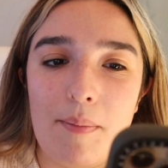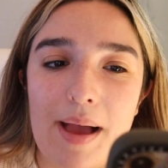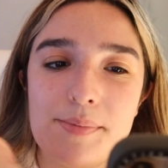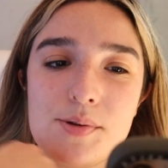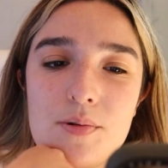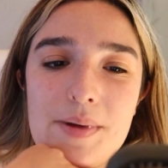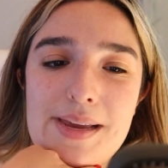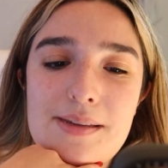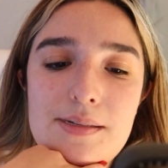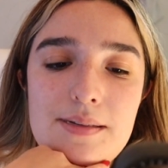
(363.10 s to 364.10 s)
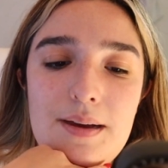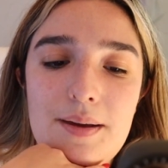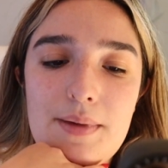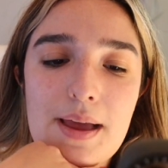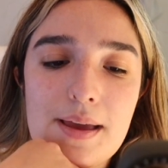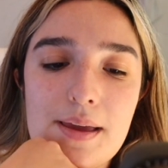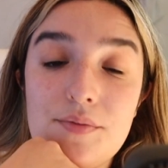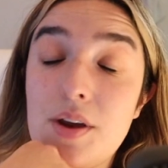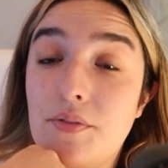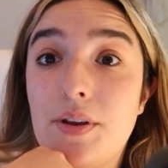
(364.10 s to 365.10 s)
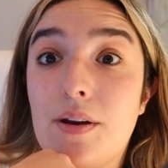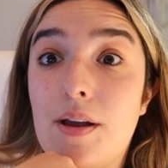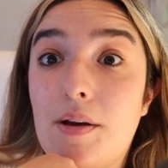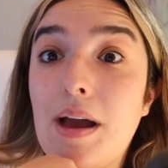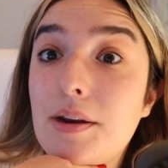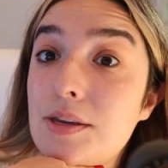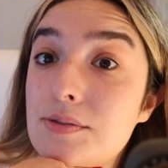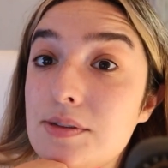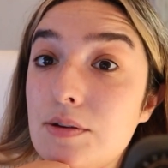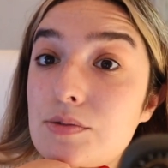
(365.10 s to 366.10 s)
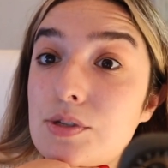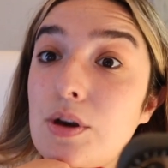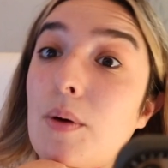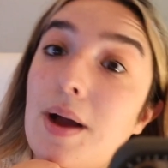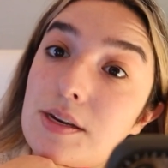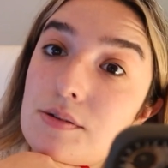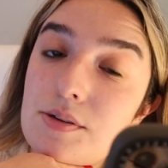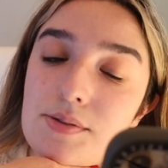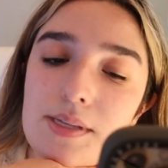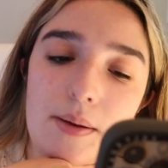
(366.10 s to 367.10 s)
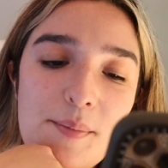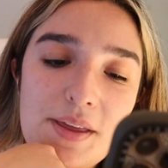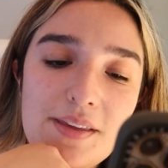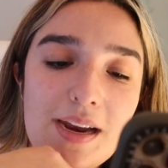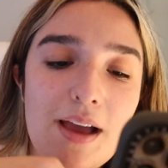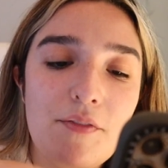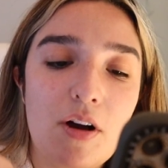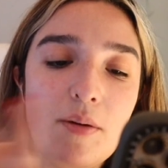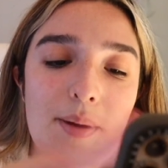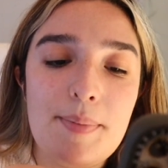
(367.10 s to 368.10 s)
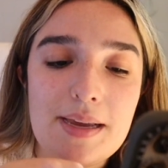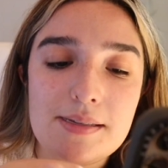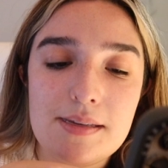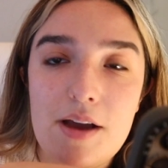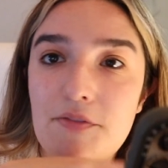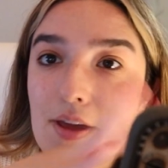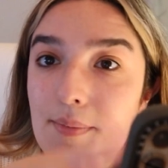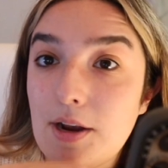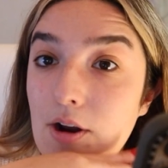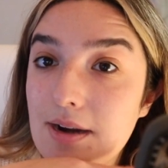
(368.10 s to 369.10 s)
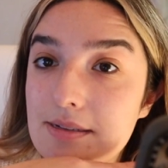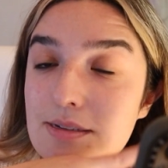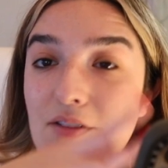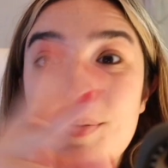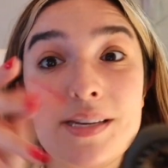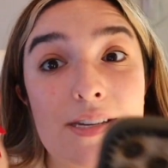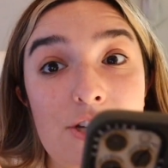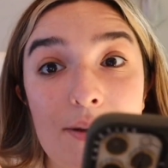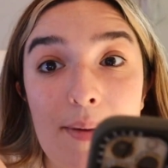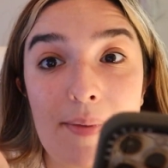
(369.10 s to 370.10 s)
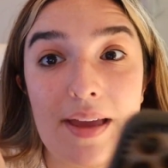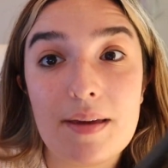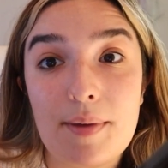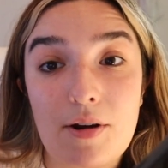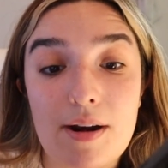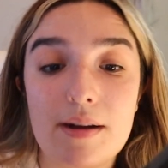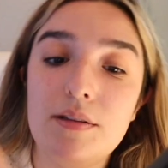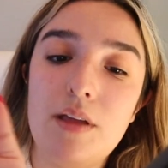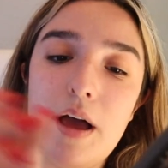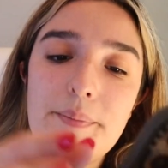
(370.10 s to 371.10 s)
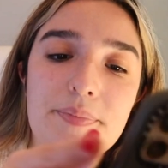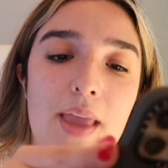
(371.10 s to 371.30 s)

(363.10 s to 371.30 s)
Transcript: Maps or Waze. I have not figured out how to use those, so I don't use them. And then I have all my bank stuff and my credit stuff because I check my bank and my credit a lot.